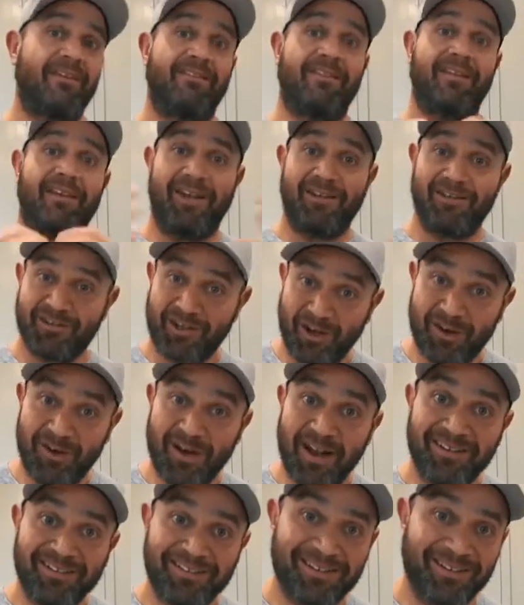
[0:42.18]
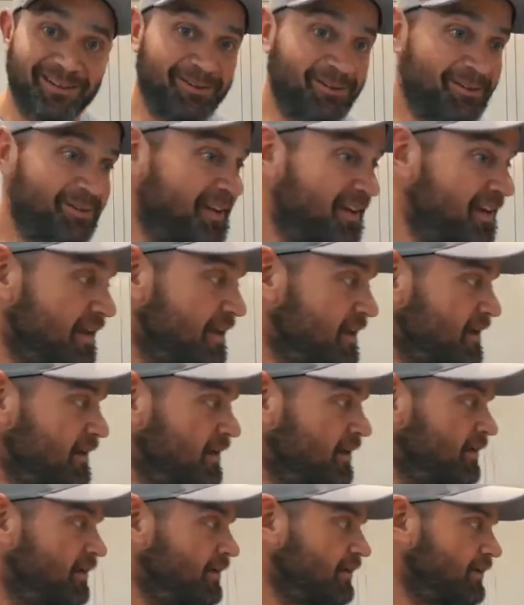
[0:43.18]
so I share it out to you.
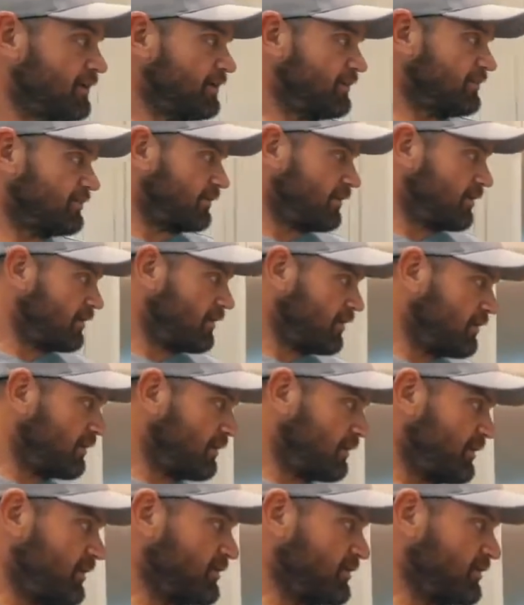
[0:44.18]
So I'm